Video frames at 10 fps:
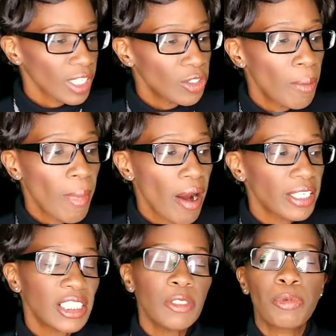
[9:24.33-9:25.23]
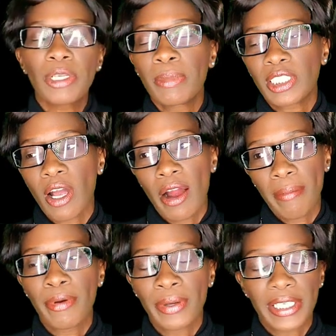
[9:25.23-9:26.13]
So Mara, she's pretty much
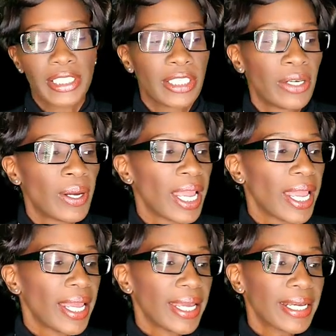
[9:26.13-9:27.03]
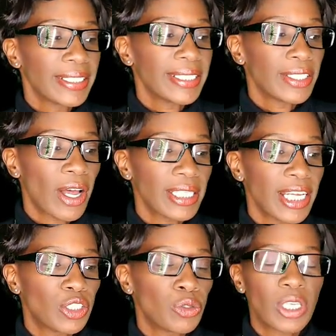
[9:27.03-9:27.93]
heartbroken, you know, because she thought
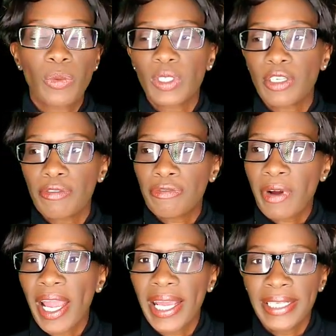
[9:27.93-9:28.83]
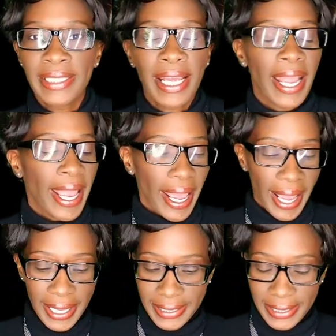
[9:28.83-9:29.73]
that Julian was her friend,
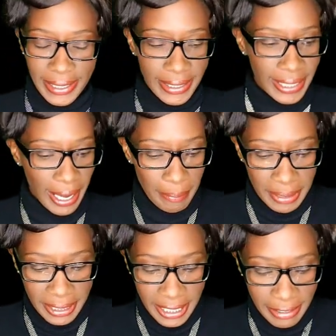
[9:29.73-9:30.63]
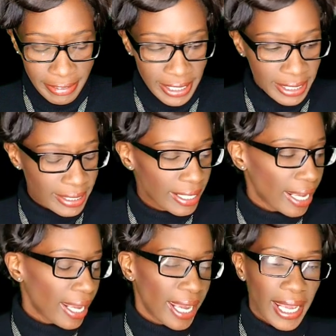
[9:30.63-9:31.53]
and she says she can't believe this,
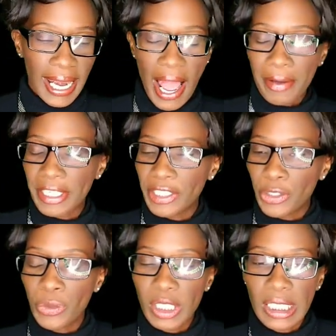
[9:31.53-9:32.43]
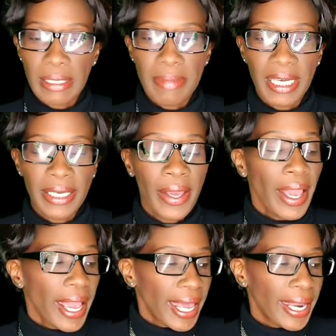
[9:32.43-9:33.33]
and how could he do this to me?
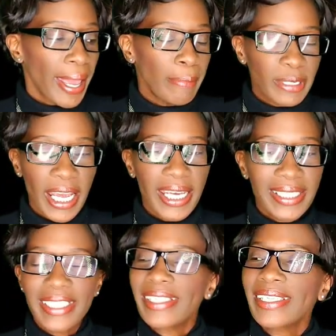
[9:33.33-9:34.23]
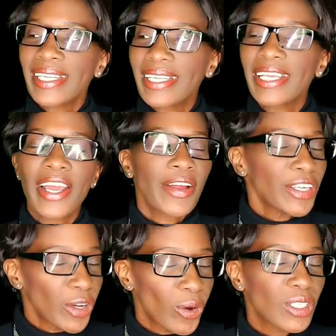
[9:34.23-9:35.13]
And MJ is just sitting there,
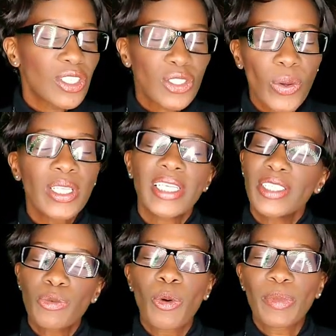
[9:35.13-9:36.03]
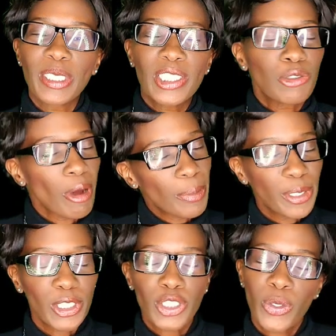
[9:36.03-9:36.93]
you know, consoling his woman. He's
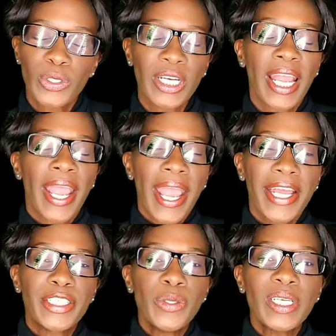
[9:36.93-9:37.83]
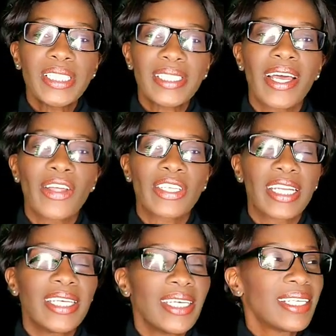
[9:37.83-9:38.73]
rubbing her shoulder, and you can tell
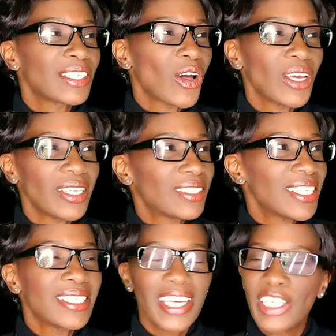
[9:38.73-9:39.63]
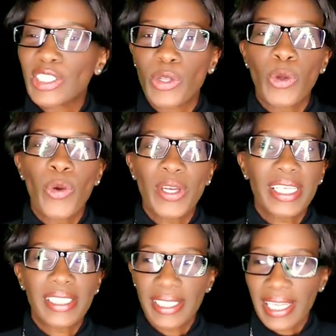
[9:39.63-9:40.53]
that he is he's in his glory
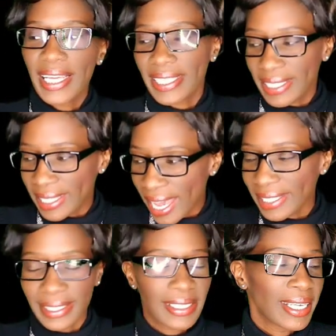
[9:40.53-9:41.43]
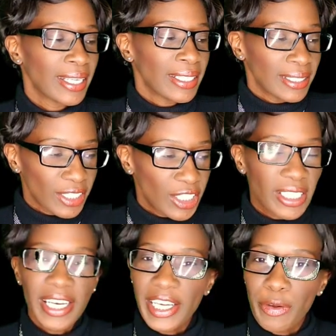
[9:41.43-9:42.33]
because he's like, yes.
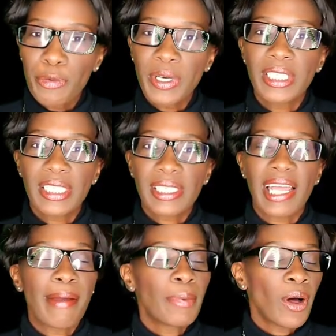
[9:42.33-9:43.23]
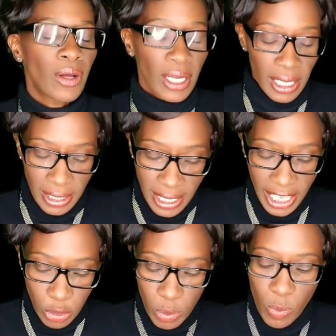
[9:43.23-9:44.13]
She's gonna get rid of this slime ball.
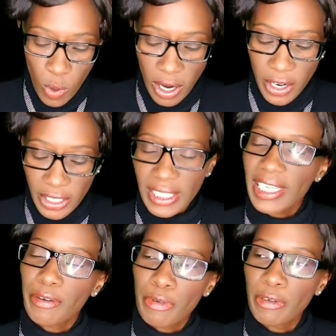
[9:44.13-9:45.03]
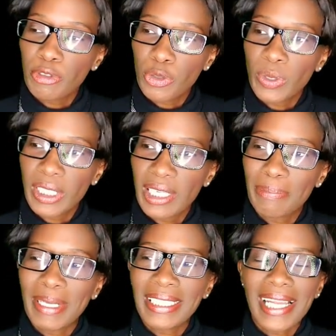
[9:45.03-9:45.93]
Yes, we want her to get rid of
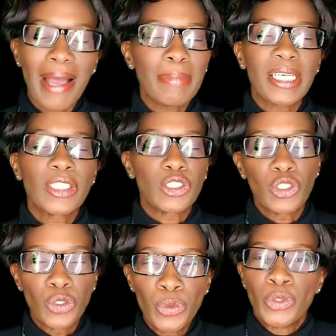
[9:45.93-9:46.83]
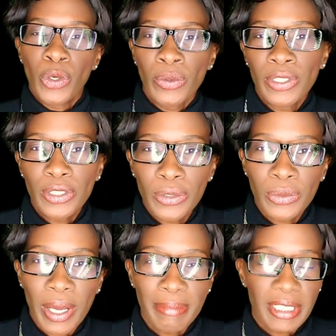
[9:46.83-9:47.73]
Julian, but not because you told her to,
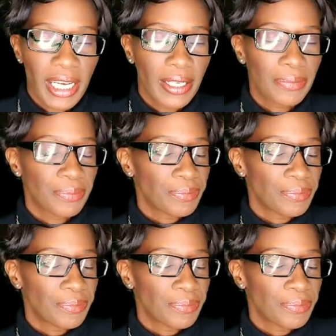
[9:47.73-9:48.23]
MJ.